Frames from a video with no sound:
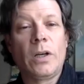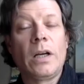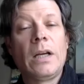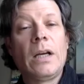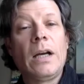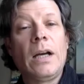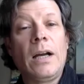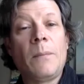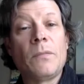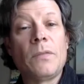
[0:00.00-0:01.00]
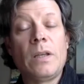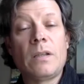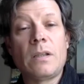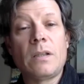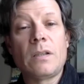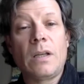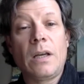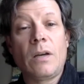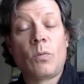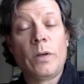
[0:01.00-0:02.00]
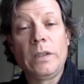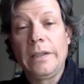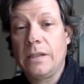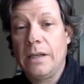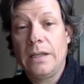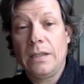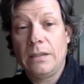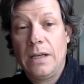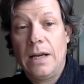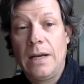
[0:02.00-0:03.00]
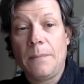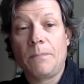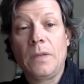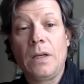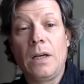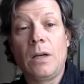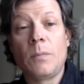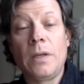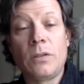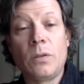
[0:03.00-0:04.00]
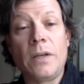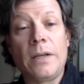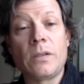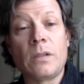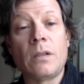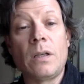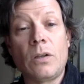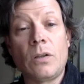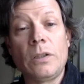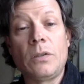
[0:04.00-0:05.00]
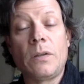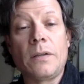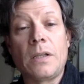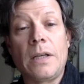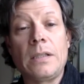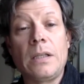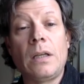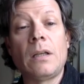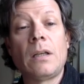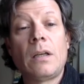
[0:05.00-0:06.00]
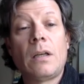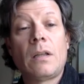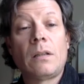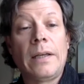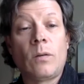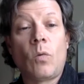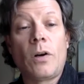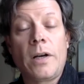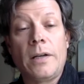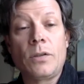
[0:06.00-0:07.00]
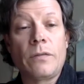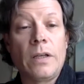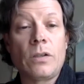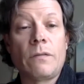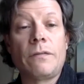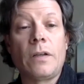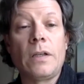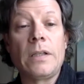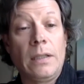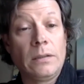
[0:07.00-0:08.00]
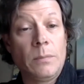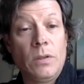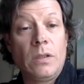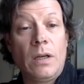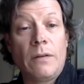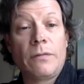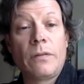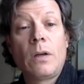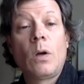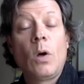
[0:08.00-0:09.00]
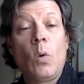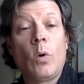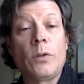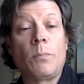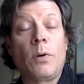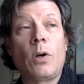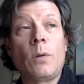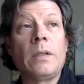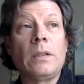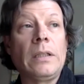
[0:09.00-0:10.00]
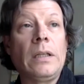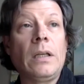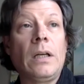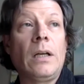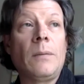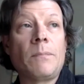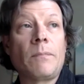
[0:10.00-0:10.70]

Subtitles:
Sure. This is a really exciting time. In early 2019, the Land and Water Conservation Fund, LWCF, was permanently